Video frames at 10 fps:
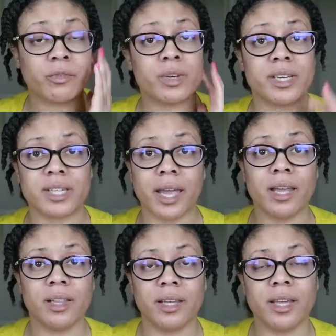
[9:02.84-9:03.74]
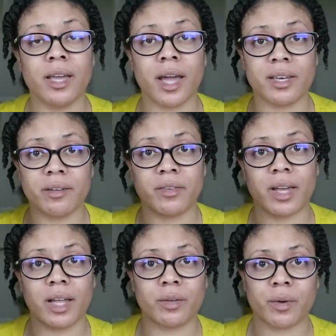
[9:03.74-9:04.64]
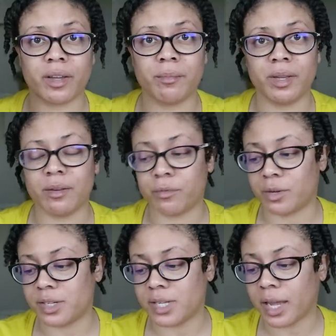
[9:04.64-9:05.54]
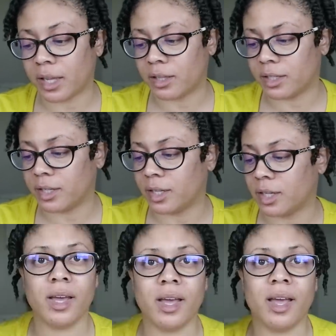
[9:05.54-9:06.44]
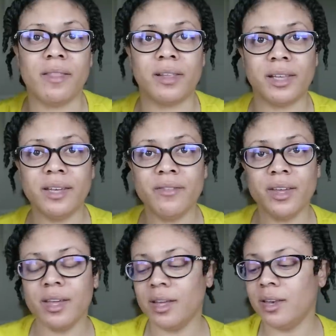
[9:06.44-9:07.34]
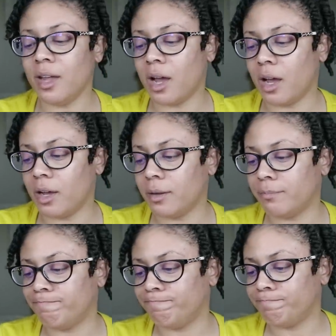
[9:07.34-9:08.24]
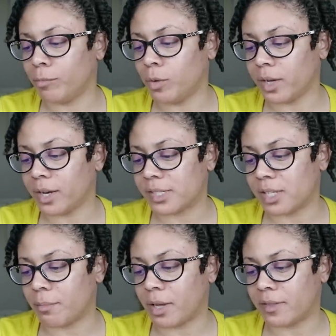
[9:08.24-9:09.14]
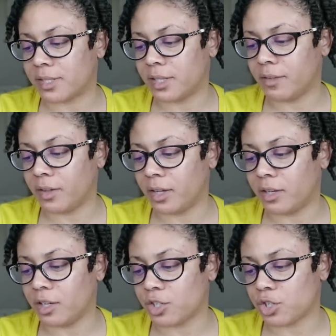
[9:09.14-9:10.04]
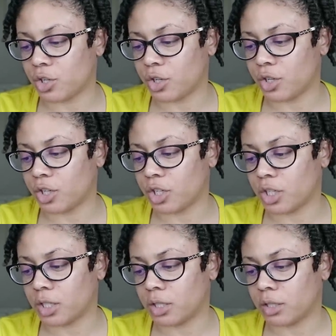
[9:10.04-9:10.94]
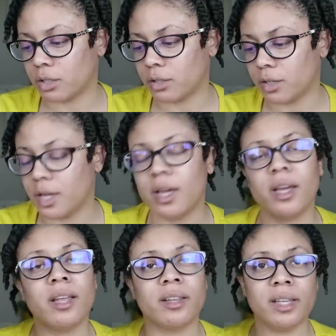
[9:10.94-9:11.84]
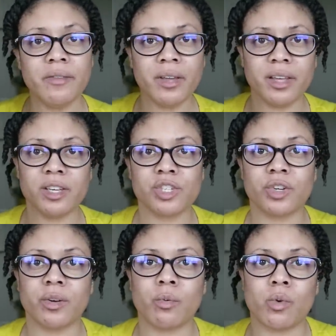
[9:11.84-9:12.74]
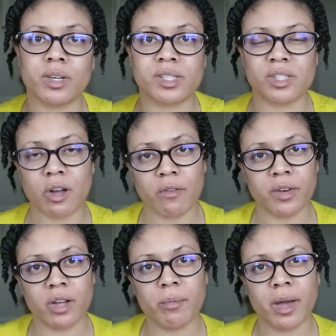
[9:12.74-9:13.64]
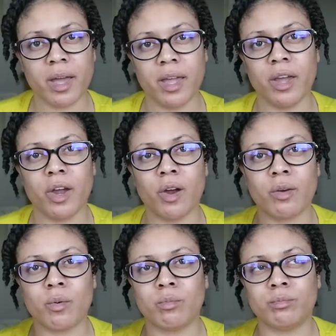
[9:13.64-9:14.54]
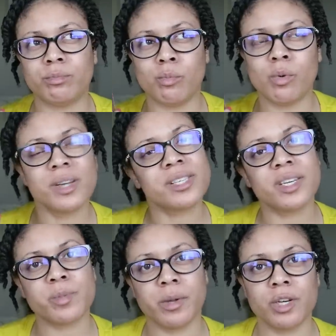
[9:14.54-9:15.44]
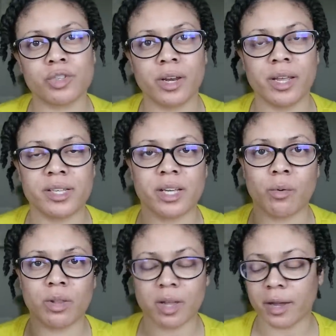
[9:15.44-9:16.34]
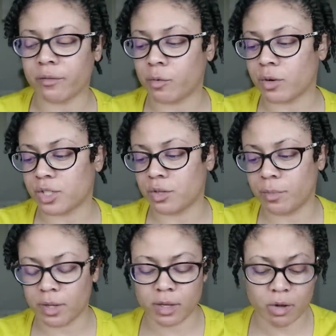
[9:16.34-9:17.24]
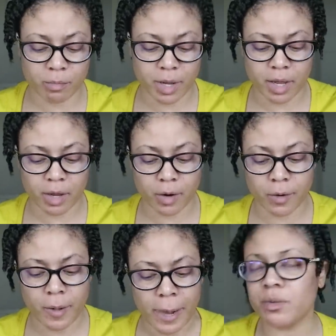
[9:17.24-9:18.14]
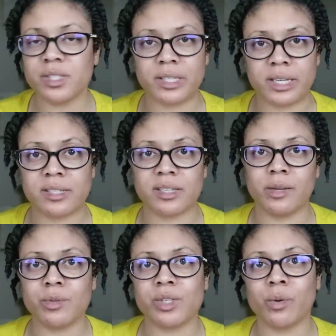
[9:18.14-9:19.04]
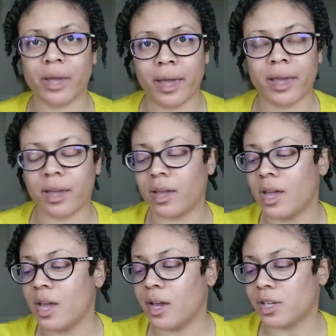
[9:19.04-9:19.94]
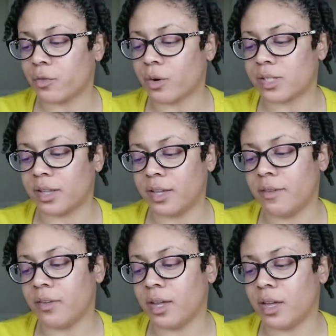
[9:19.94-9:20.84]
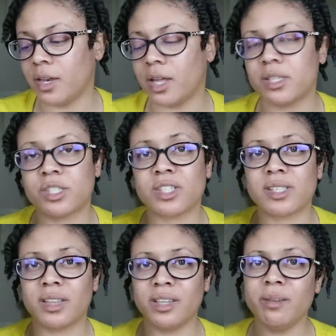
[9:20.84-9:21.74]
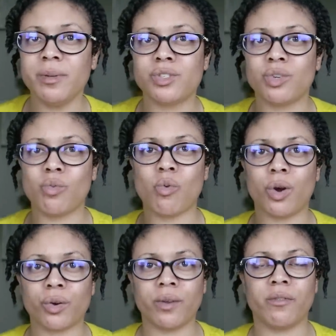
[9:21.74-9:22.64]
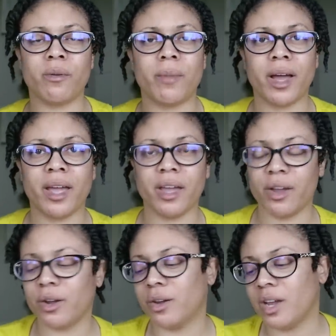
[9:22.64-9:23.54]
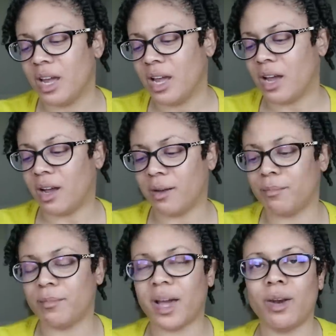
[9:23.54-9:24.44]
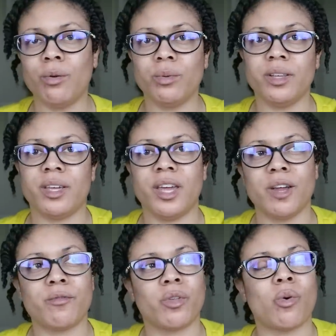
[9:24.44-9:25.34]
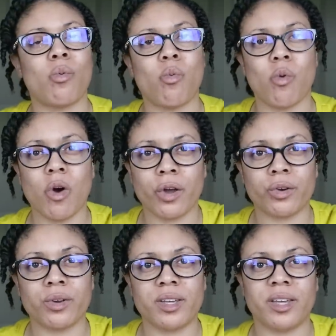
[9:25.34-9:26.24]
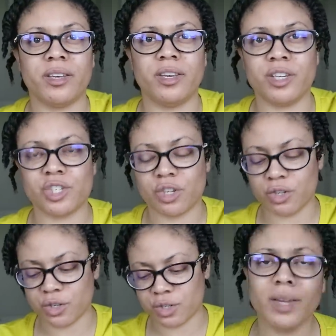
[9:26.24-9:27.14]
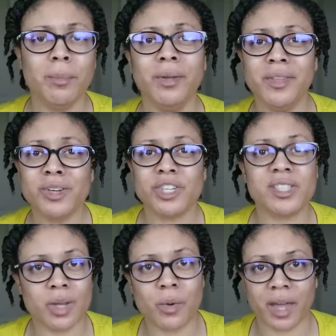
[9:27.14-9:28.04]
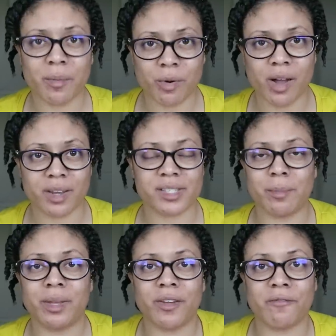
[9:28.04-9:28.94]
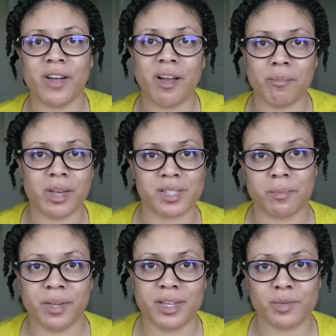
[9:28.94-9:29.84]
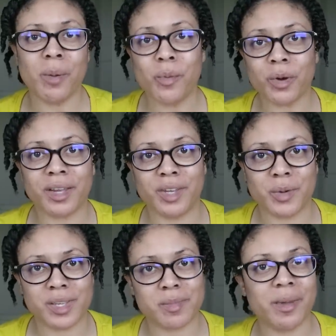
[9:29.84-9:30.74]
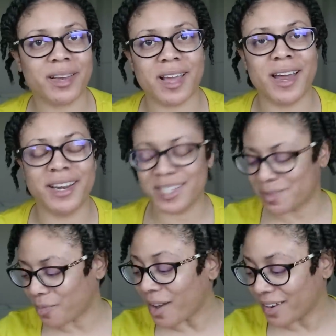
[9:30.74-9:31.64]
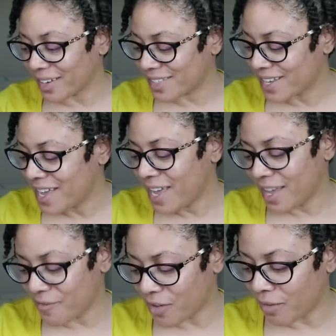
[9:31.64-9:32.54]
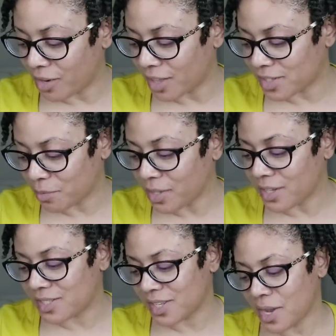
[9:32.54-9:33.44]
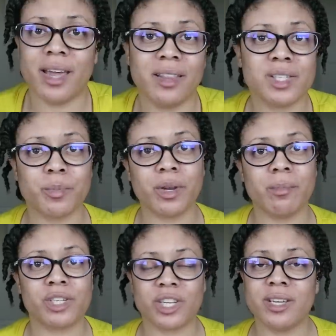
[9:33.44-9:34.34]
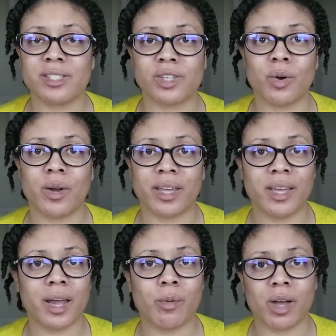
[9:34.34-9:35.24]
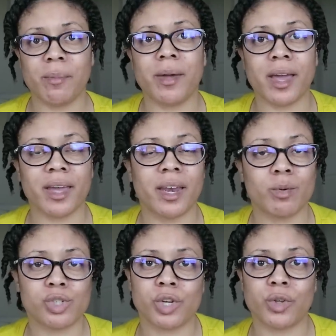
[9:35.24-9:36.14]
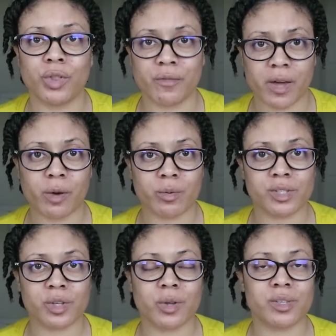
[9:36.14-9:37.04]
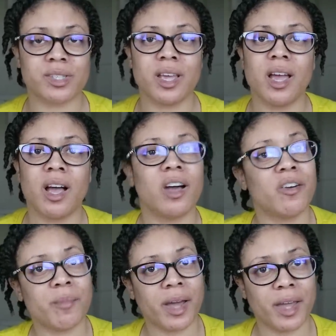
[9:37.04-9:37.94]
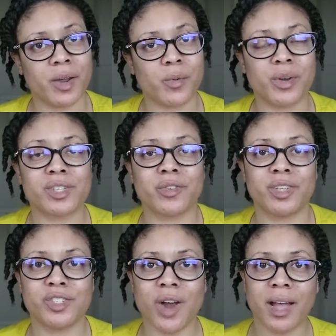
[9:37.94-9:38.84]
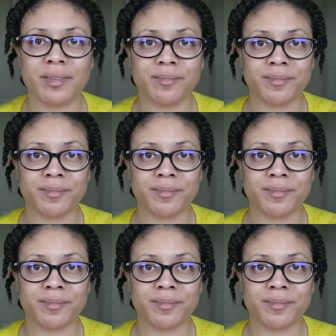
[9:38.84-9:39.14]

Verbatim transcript: for detangling, I definitely highly recommend it for detangling. The leave-in, um, what can I say about this leave-in conditioner? The leave-in conditioner was softening on my hair. Wasn't as penetrating as I would like for it to have been on my hair. It was decent. It was okay as far as the leave-in. It's just a little bit too watery for my hair. Um, I don't really care for the watery conditioners, but they're just okay products. I mean, they're five bucks a piece. What more can you expect out of these products at five dollars a piece? Yeah, that's pretty much it. So again, I will come back and I will show you the final results of my hair when it's fully dry.